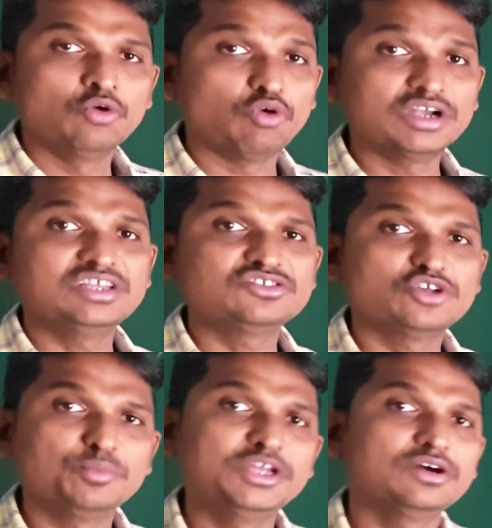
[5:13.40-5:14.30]
What is
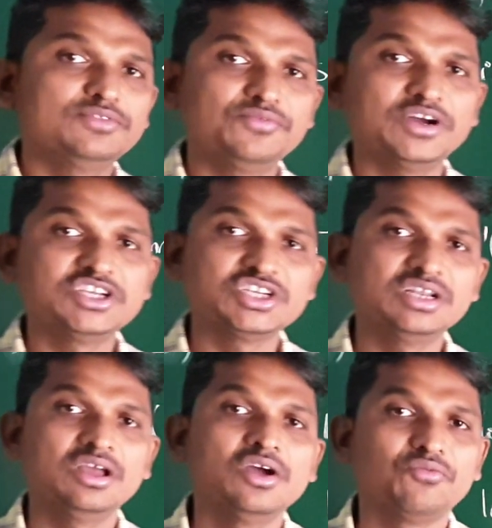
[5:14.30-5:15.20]
domain of the
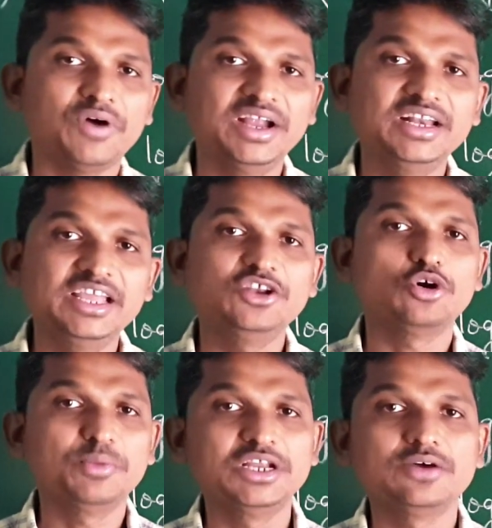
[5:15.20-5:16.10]
function? Finding
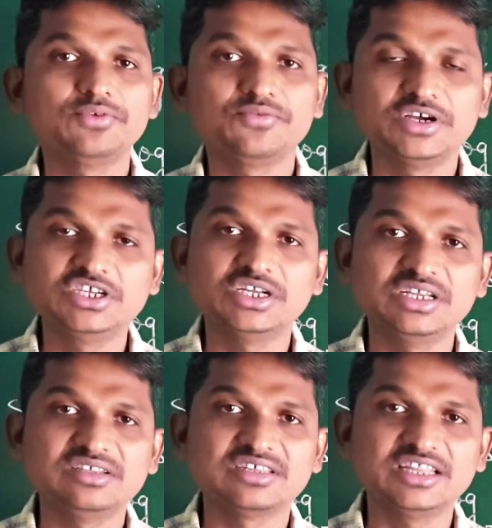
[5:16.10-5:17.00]
domain of a function
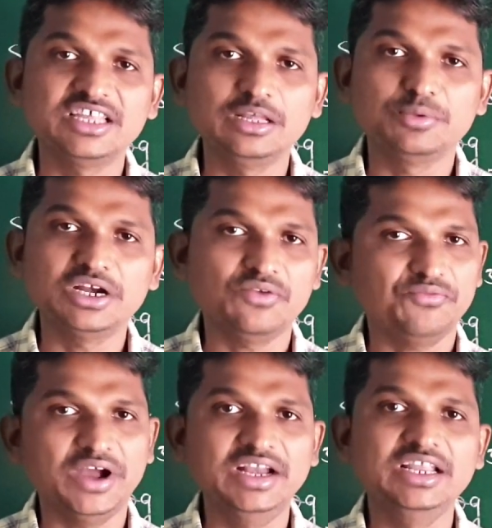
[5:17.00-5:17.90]
is nothing but
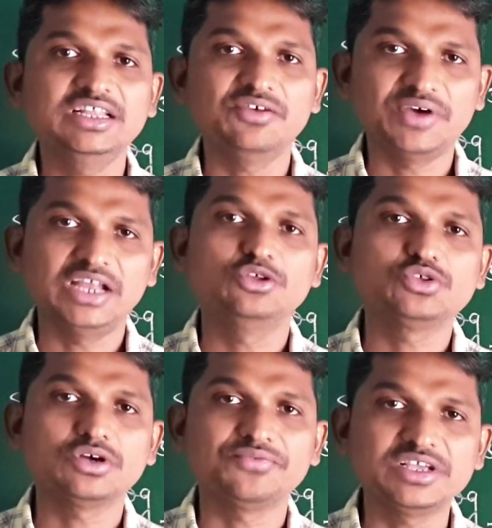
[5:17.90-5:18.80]
finding the
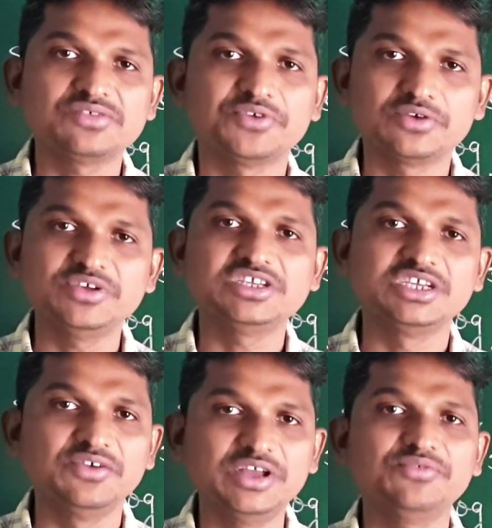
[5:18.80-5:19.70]
values of x for
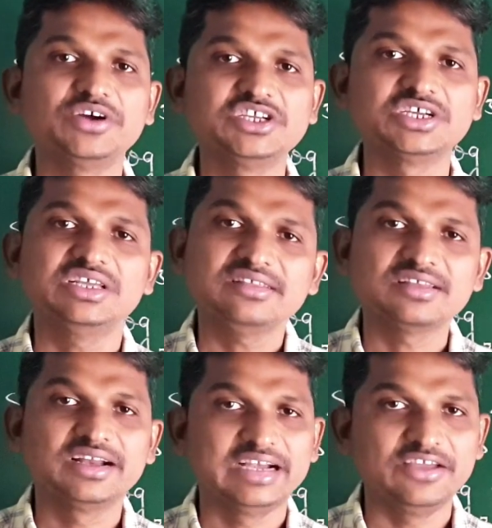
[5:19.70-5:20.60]
which given function is
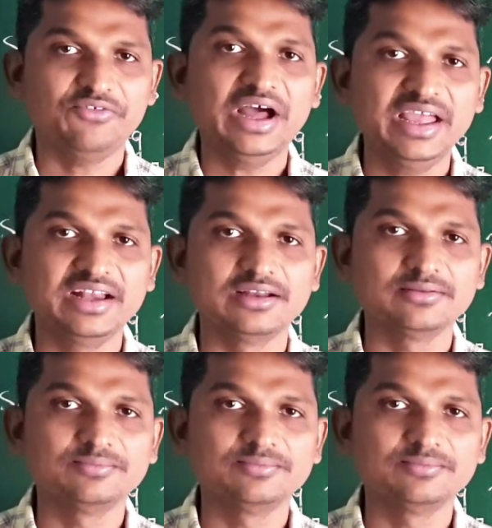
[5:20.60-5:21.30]
defined.